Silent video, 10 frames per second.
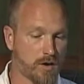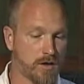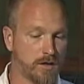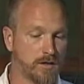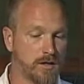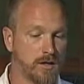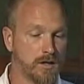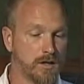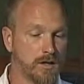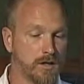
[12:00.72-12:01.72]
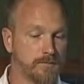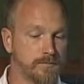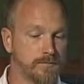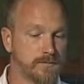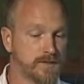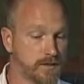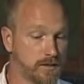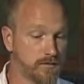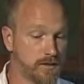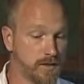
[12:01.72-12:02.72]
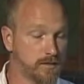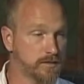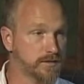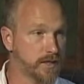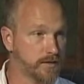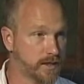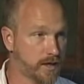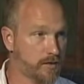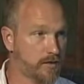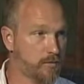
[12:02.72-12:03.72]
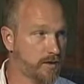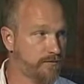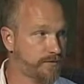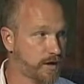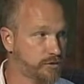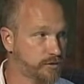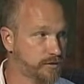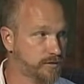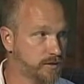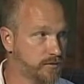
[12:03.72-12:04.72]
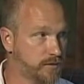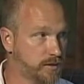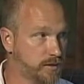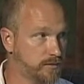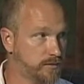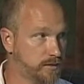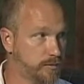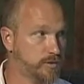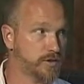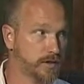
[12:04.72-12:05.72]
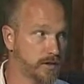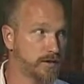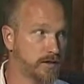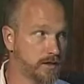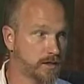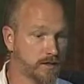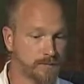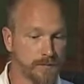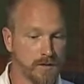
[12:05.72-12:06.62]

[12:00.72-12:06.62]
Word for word: art, um, the city of Douglas and the county will have fire trucks there for the kids to come and check out that day.